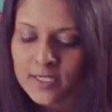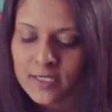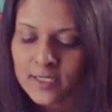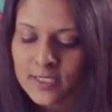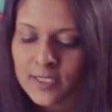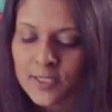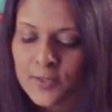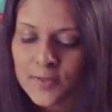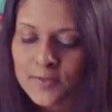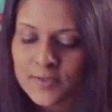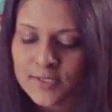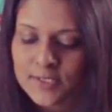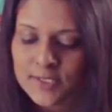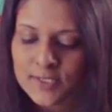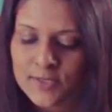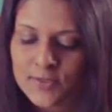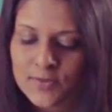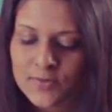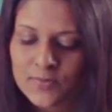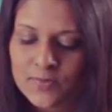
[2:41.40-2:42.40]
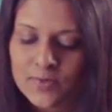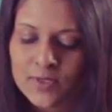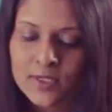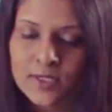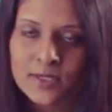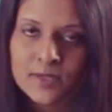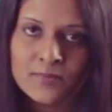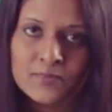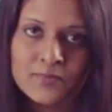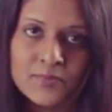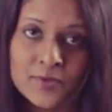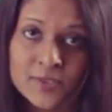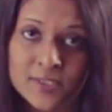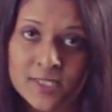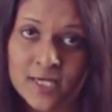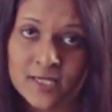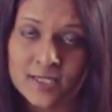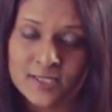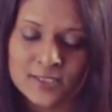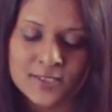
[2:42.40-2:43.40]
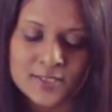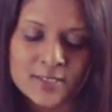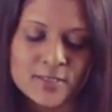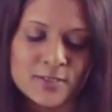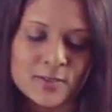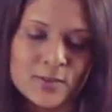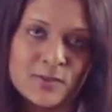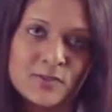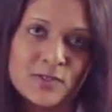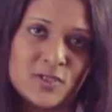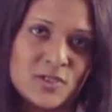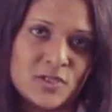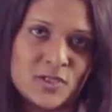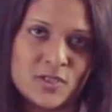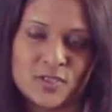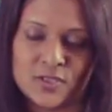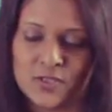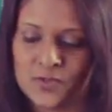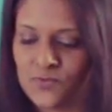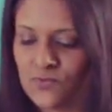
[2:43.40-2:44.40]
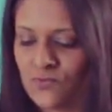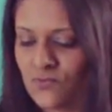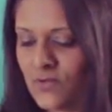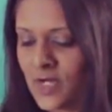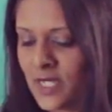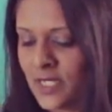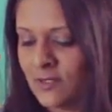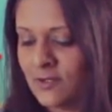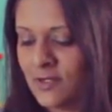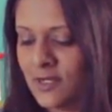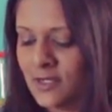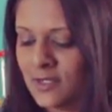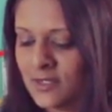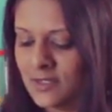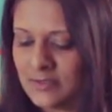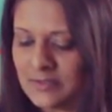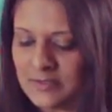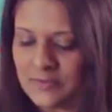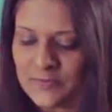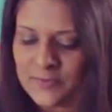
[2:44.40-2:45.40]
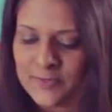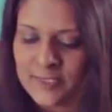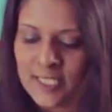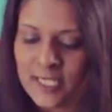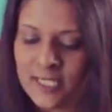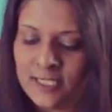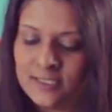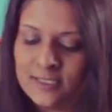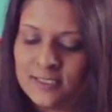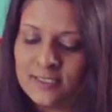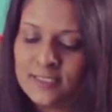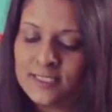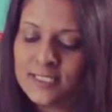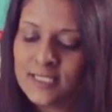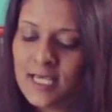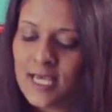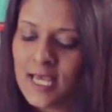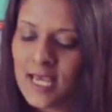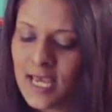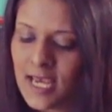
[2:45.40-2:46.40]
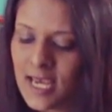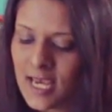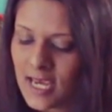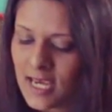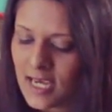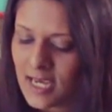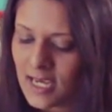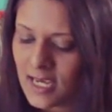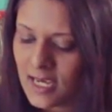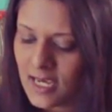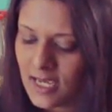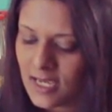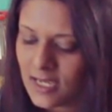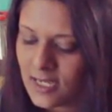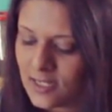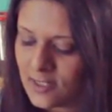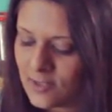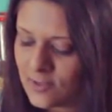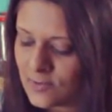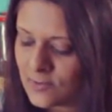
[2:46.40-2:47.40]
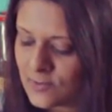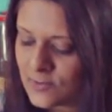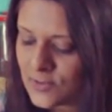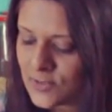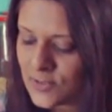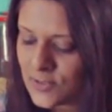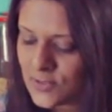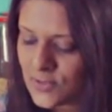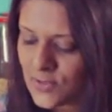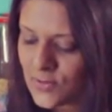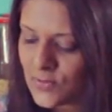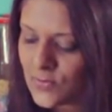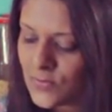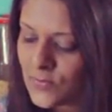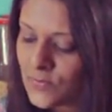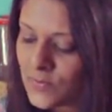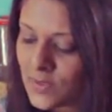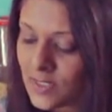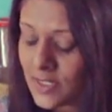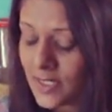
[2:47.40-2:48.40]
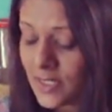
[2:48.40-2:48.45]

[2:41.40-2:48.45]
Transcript: I got some bananas, so just regular bananas. Also, what